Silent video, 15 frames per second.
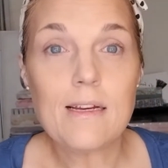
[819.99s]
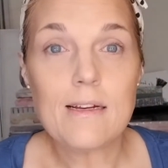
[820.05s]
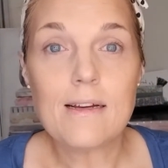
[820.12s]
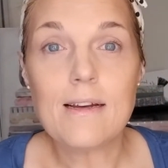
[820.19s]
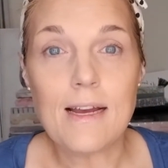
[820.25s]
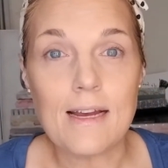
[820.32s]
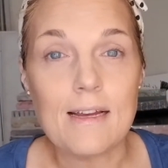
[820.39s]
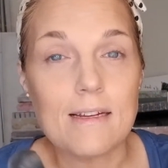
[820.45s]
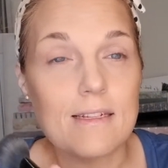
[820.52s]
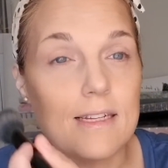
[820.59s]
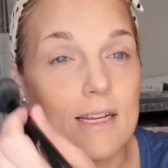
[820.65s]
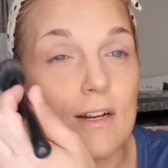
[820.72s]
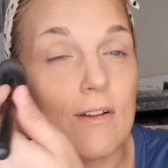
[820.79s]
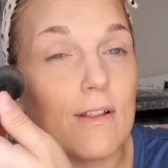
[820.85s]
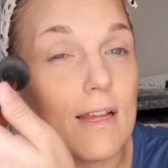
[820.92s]
At,
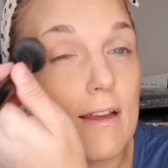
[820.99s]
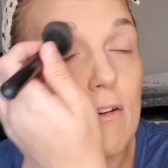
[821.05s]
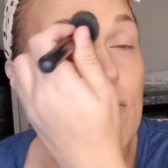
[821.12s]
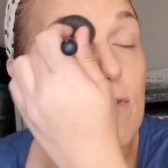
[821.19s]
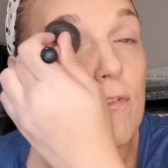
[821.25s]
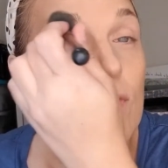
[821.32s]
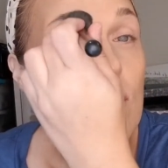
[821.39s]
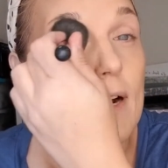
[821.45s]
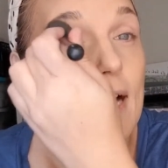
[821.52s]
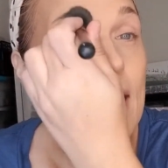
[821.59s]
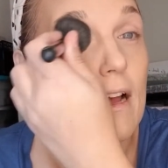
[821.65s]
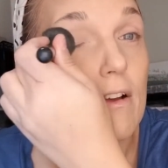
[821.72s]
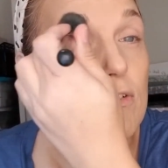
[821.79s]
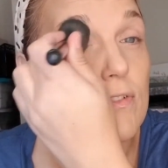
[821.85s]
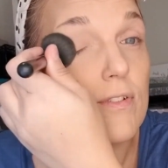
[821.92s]
like 4.5,
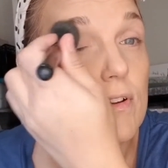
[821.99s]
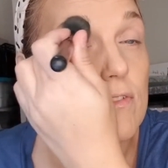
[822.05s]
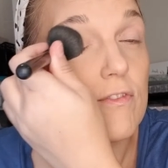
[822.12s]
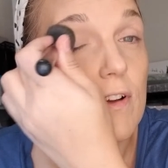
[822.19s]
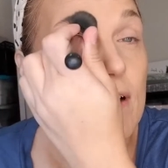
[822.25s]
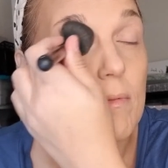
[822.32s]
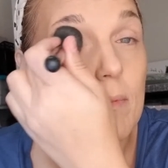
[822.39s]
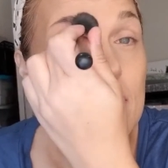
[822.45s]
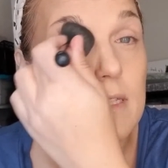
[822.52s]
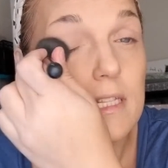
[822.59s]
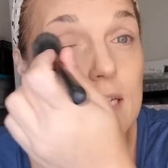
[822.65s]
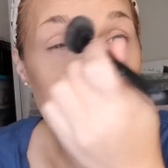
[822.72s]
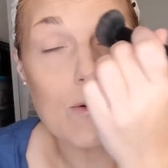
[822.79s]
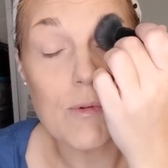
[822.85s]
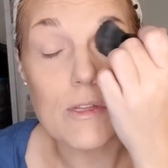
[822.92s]
5 months,
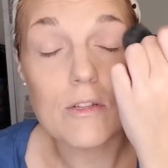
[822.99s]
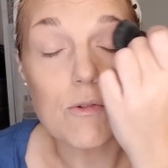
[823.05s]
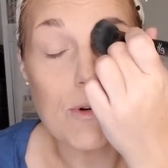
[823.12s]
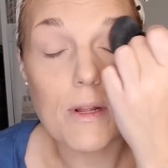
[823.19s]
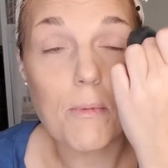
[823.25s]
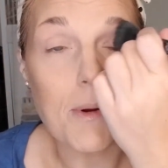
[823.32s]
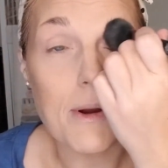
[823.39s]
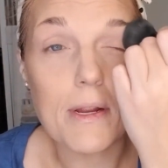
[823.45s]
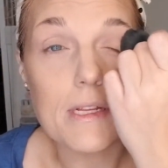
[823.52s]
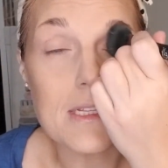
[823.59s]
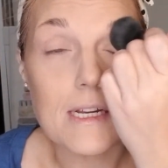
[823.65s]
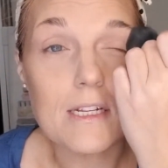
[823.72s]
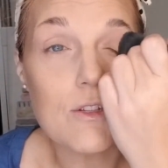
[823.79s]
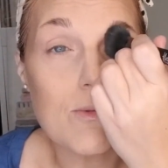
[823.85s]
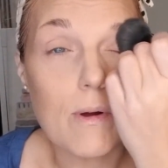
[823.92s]
he was already wearing
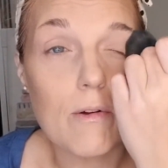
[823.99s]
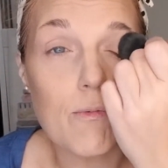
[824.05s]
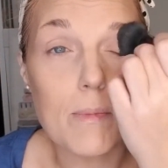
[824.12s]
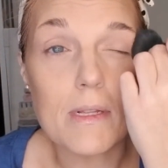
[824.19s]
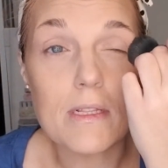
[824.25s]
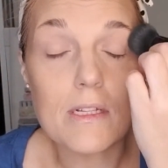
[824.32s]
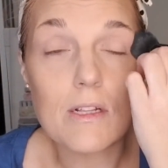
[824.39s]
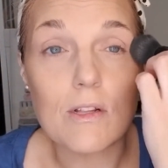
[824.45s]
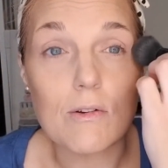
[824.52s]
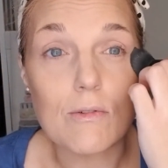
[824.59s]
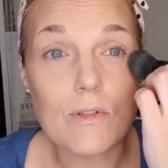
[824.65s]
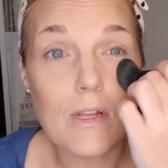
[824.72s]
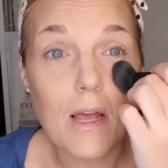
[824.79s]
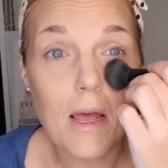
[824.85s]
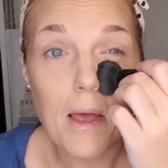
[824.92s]
size 12-month clothes
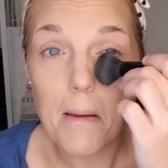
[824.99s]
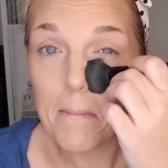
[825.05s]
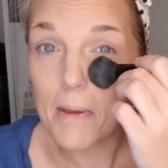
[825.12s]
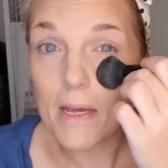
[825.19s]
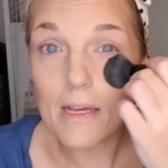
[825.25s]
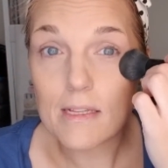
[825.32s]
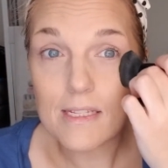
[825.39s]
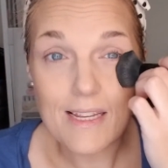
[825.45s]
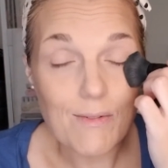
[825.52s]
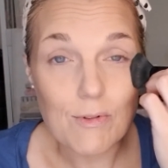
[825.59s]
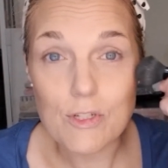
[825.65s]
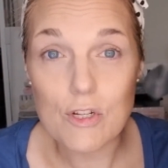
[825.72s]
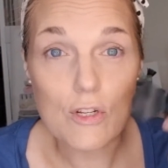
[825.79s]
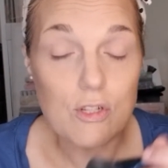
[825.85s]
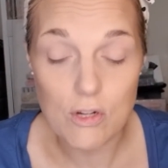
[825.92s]
because he was
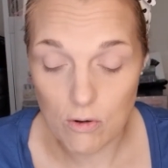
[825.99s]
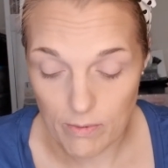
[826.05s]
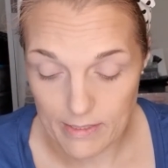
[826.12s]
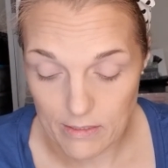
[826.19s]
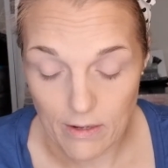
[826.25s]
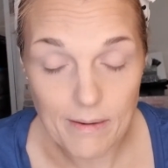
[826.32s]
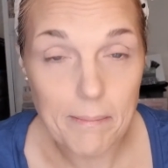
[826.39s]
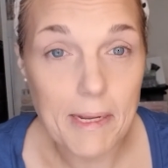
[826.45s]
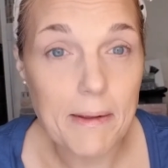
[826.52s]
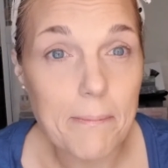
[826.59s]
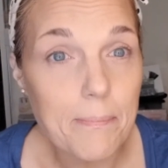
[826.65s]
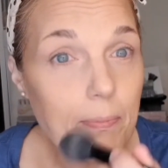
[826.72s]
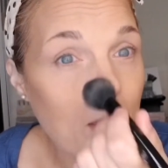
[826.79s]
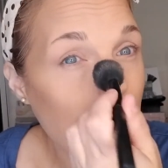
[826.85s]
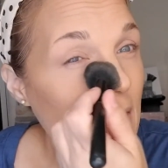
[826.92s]
just always on me.
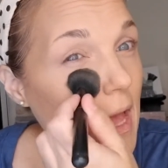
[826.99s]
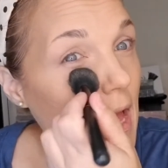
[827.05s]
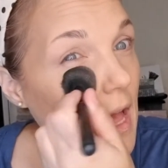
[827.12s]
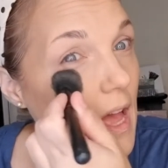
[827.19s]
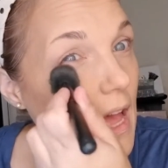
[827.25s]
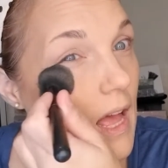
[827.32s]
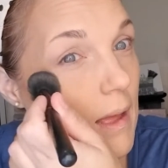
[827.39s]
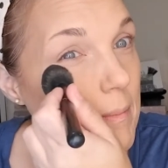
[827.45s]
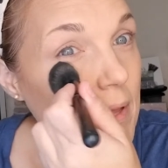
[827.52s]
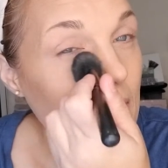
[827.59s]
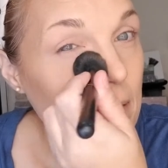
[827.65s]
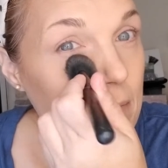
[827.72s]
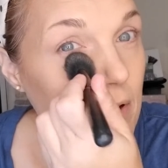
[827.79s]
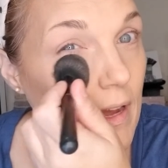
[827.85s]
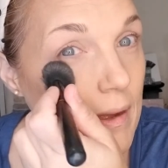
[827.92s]
And
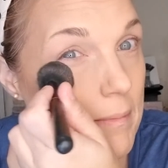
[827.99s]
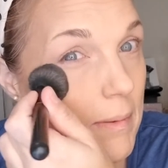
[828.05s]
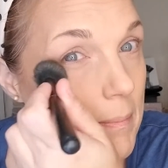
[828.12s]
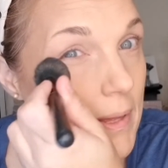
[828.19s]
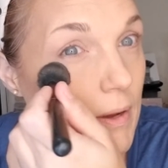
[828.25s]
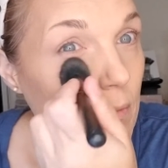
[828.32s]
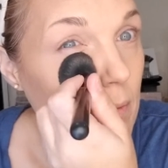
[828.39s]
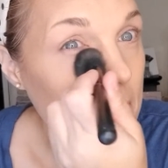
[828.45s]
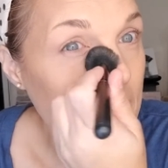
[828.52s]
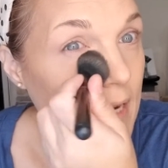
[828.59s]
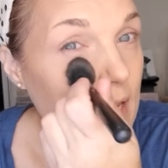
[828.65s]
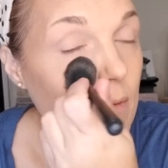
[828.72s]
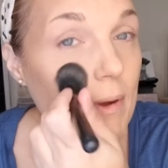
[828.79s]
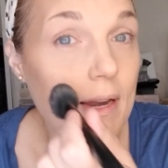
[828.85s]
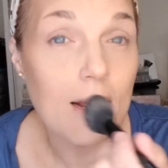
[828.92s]
I'm a big woman
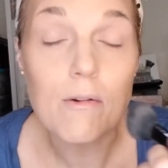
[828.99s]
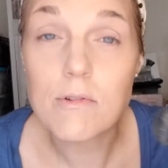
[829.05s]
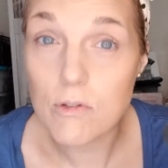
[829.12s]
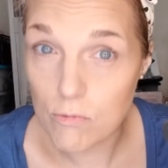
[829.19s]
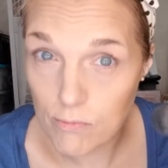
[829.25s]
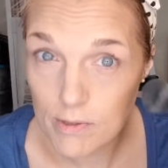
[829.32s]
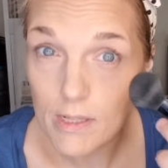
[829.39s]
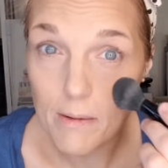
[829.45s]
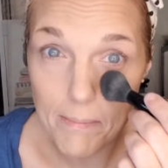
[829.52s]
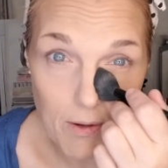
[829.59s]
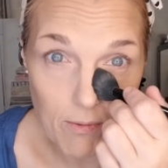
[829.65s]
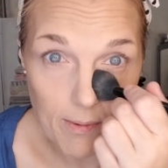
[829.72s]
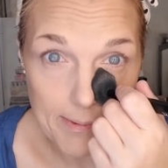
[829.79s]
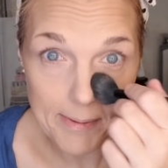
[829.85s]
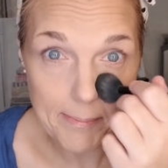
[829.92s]
anyway, and I was a really big
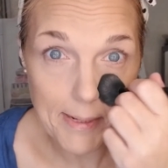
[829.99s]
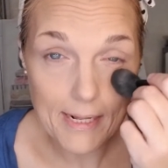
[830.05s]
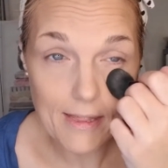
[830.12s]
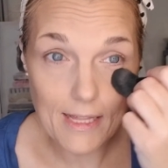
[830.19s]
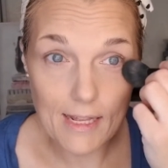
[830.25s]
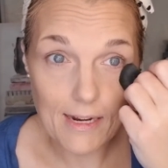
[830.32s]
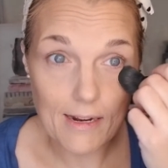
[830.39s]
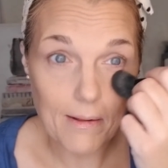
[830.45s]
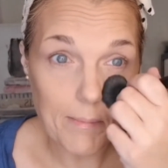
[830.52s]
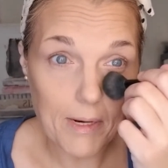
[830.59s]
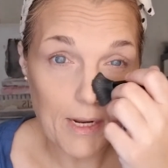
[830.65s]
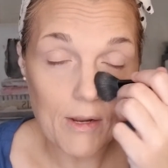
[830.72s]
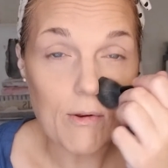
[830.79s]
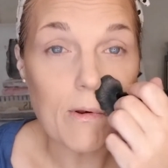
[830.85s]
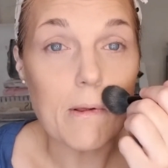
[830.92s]
woman back then, anybody
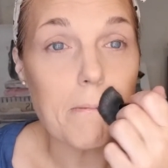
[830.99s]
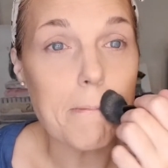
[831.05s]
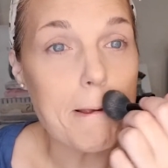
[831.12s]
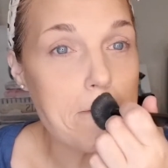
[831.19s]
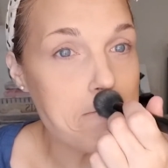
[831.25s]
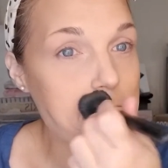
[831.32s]
who knew me.